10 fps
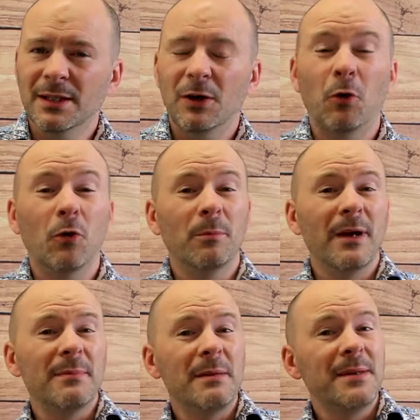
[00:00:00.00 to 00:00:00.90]
or
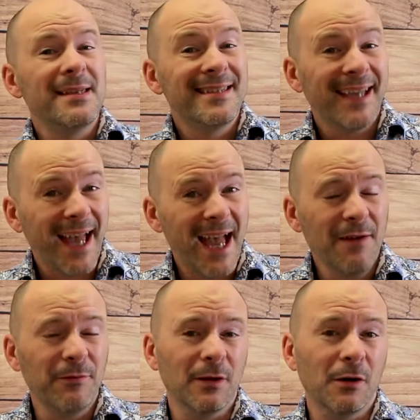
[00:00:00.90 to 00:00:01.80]
maybe be
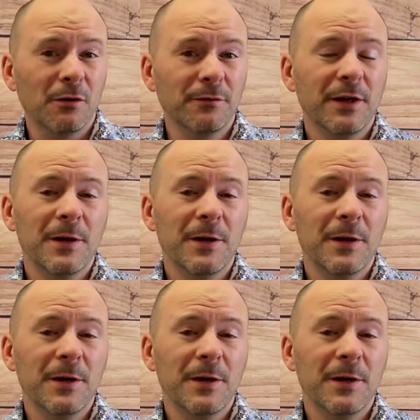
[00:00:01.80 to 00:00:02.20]
careful of,